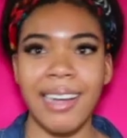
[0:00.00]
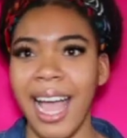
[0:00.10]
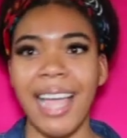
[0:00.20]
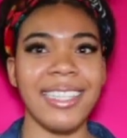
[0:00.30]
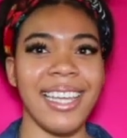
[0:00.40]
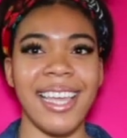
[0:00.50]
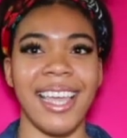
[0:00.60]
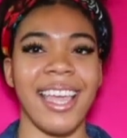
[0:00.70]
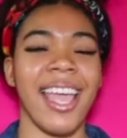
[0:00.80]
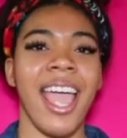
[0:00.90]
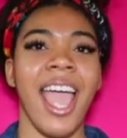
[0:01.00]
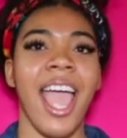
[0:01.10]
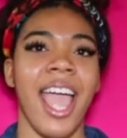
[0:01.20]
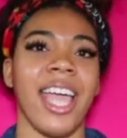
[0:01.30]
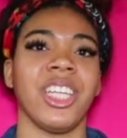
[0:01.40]
I did.
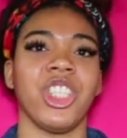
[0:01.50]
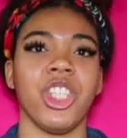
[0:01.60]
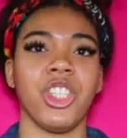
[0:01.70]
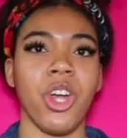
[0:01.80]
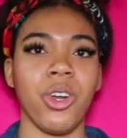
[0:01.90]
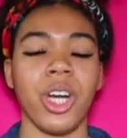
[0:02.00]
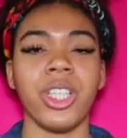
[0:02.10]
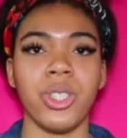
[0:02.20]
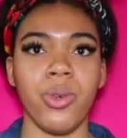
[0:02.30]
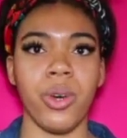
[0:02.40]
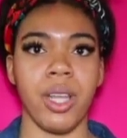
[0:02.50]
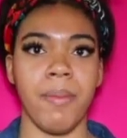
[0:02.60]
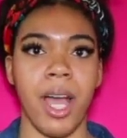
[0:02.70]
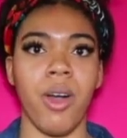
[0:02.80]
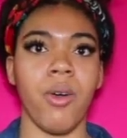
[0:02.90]
And she told her story
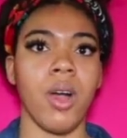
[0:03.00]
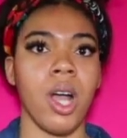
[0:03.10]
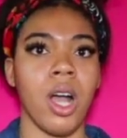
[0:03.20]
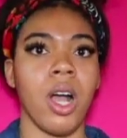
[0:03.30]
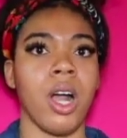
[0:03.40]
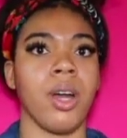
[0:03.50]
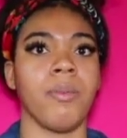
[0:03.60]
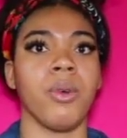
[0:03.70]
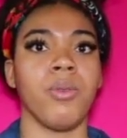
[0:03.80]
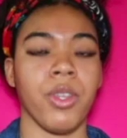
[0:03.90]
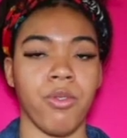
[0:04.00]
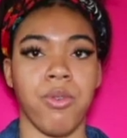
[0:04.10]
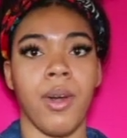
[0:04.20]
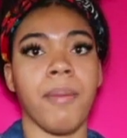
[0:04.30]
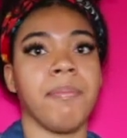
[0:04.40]
about her moving
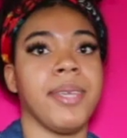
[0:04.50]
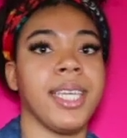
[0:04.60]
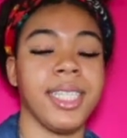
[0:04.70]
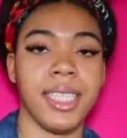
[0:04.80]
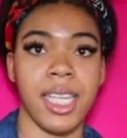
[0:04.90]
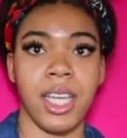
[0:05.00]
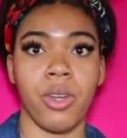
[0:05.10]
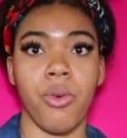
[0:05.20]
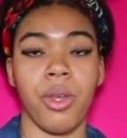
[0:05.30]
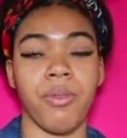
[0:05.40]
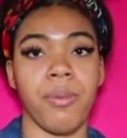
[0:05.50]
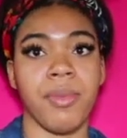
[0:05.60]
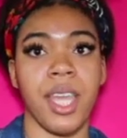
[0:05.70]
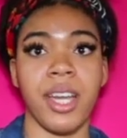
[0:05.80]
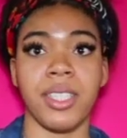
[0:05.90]
from BET and going
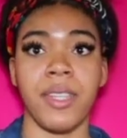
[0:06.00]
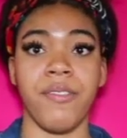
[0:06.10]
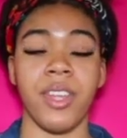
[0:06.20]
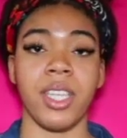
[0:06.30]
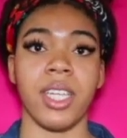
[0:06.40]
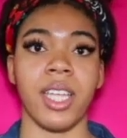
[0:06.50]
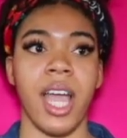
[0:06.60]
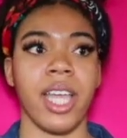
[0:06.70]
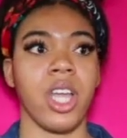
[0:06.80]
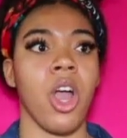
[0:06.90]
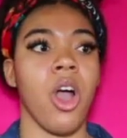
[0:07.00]
from there to feeling like,